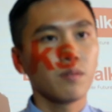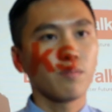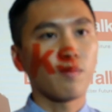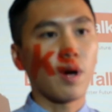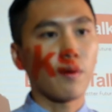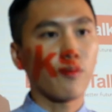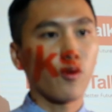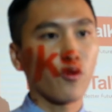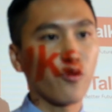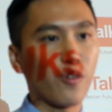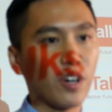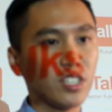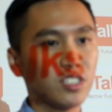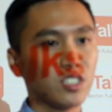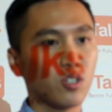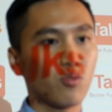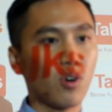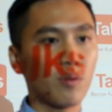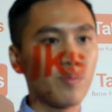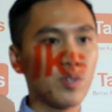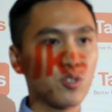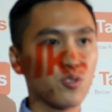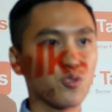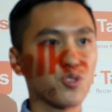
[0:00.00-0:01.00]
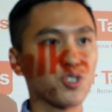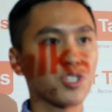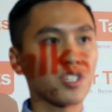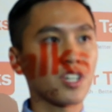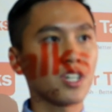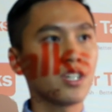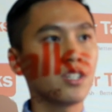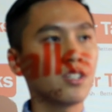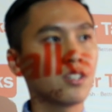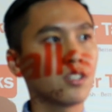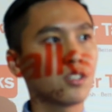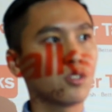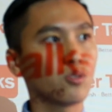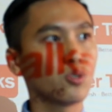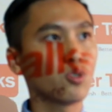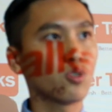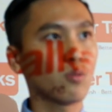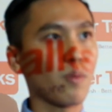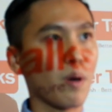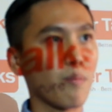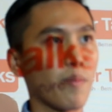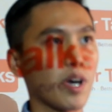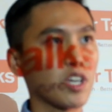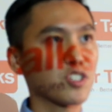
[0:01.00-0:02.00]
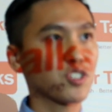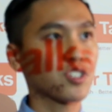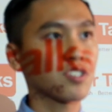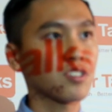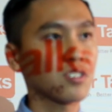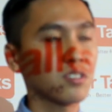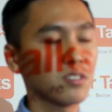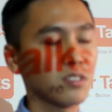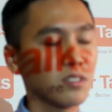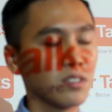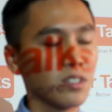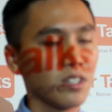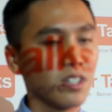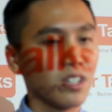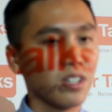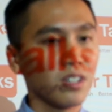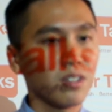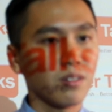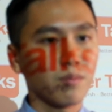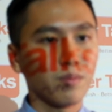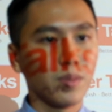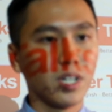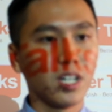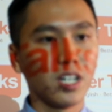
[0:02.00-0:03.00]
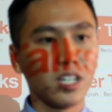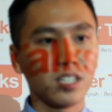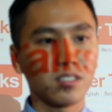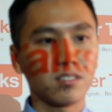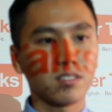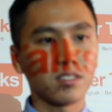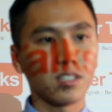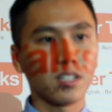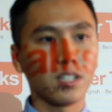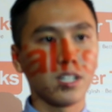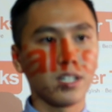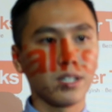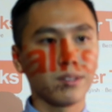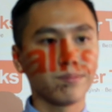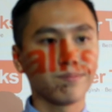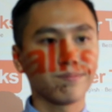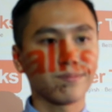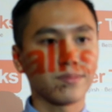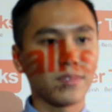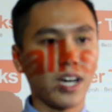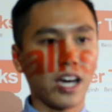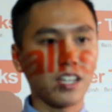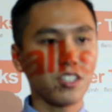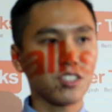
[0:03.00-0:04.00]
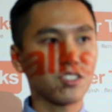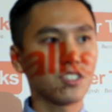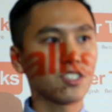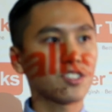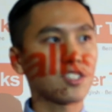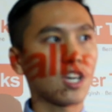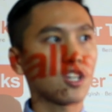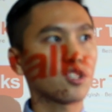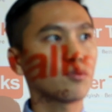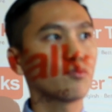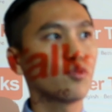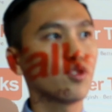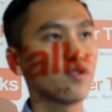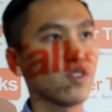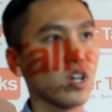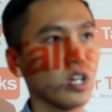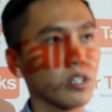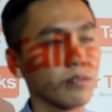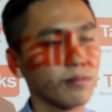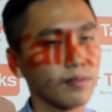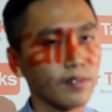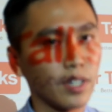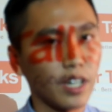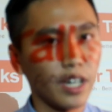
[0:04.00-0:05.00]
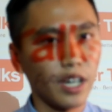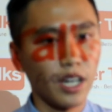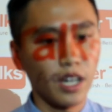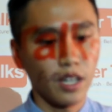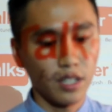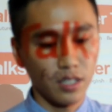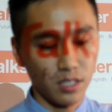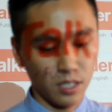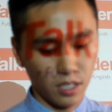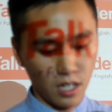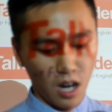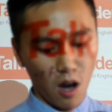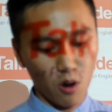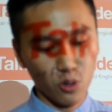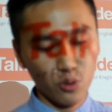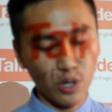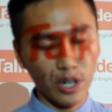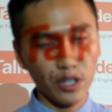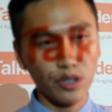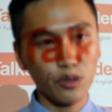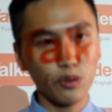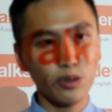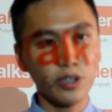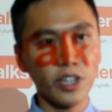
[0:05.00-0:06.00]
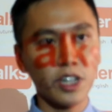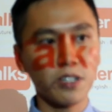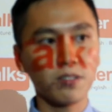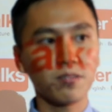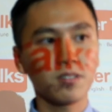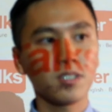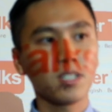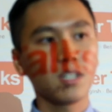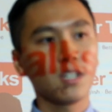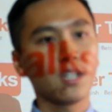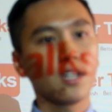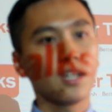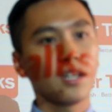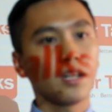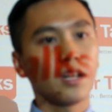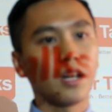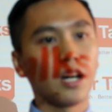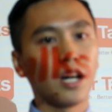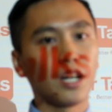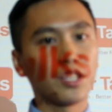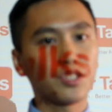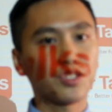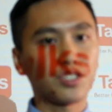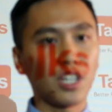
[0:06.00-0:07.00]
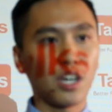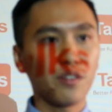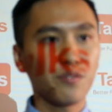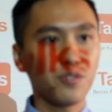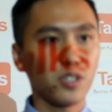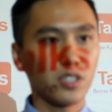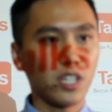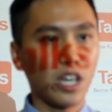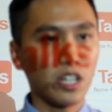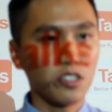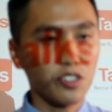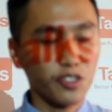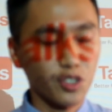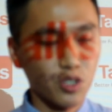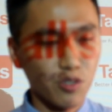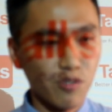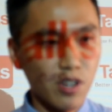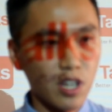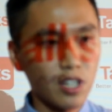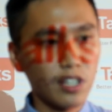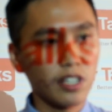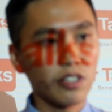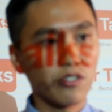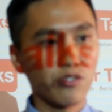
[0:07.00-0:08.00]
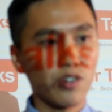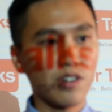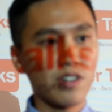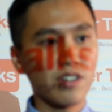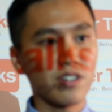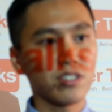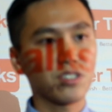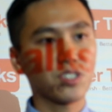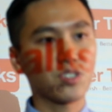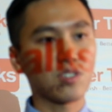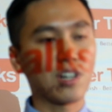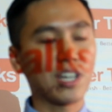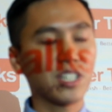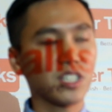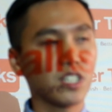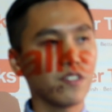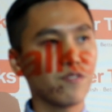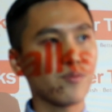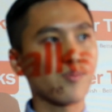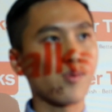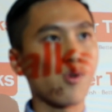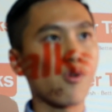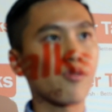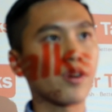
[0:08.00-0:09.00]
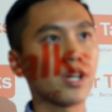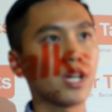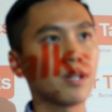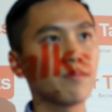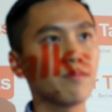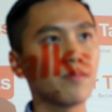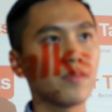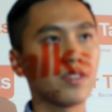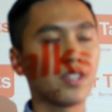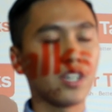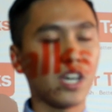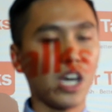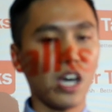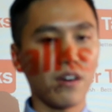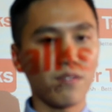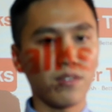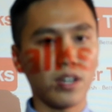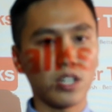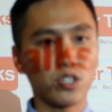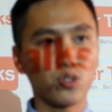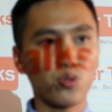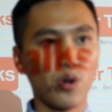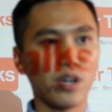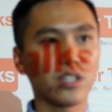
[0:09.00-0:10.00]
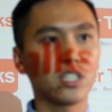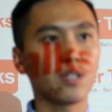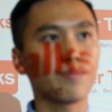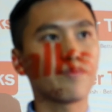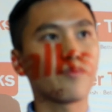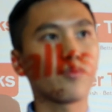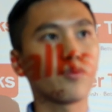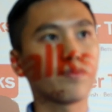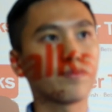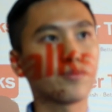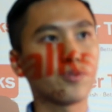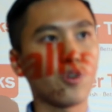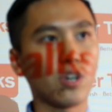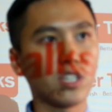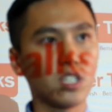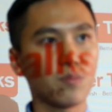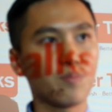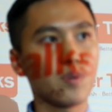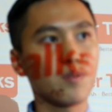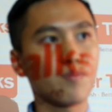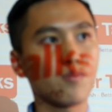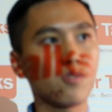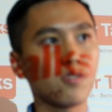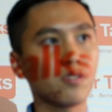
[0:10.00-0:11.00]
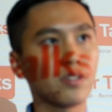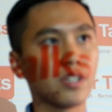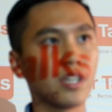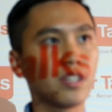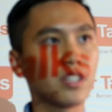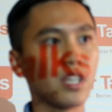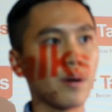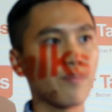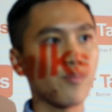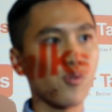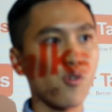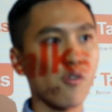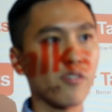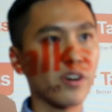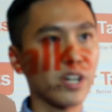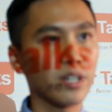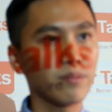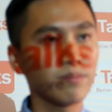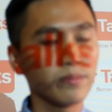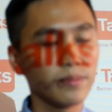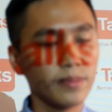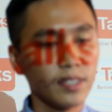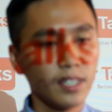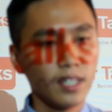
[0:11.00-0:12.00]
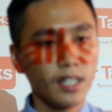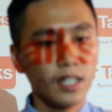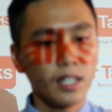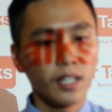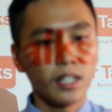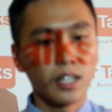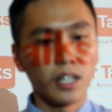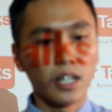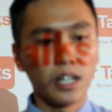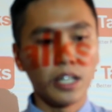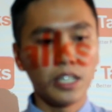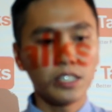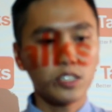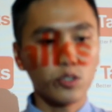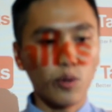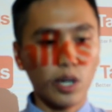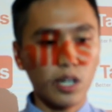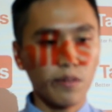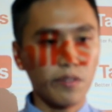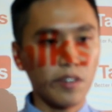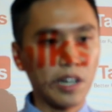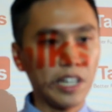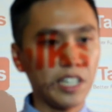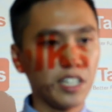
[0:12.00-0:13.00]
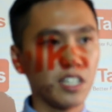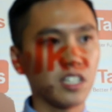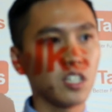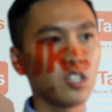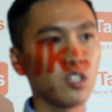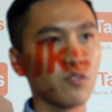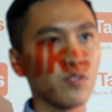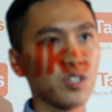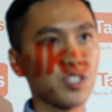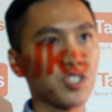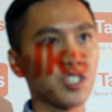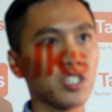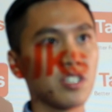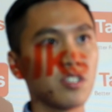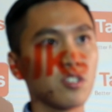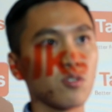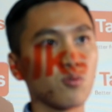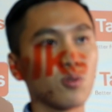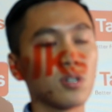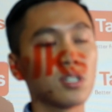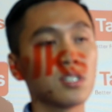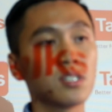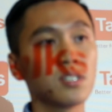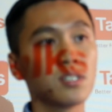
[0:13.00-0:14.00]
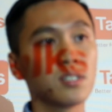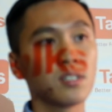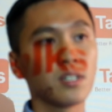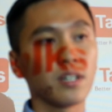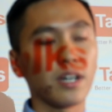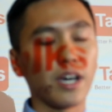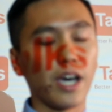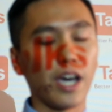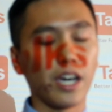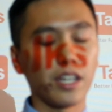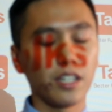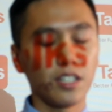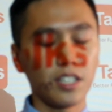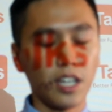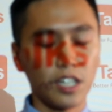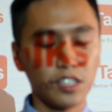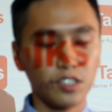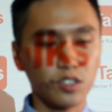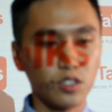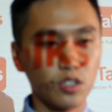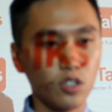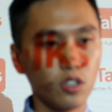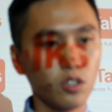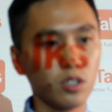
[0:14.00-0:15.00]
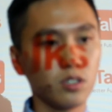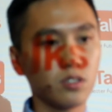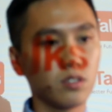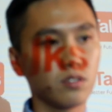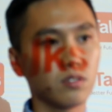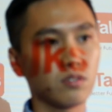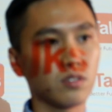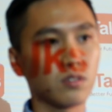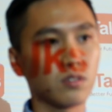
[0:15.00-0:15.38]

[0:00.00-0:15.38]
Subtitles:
My professor want me to stay to do my master, but I just decided to move on. And how do I do that? Stanford has a really, really selective program. They have like 20 people in their program. It's one of the leading universities in the world, and it has good